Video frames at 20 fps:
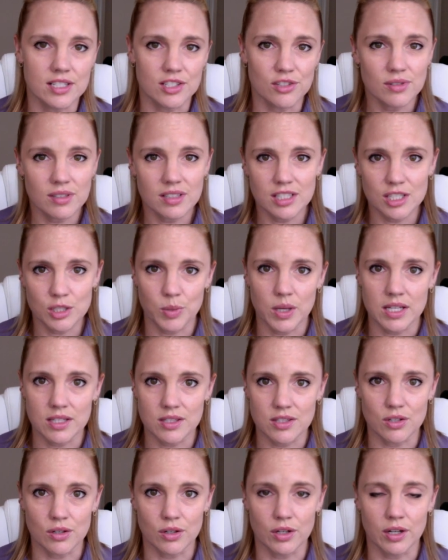It really
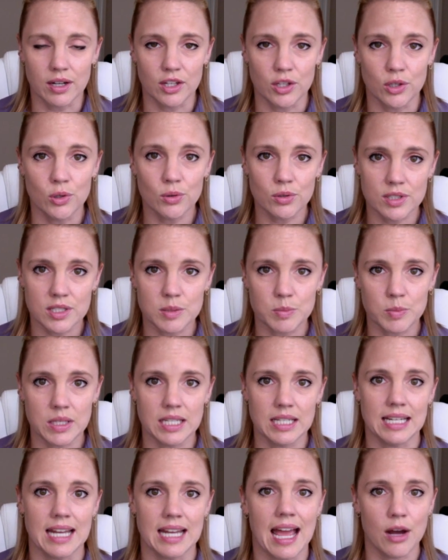depends on your
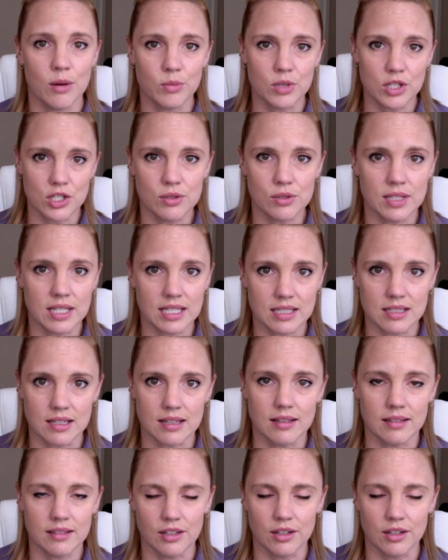speed, how much you get done,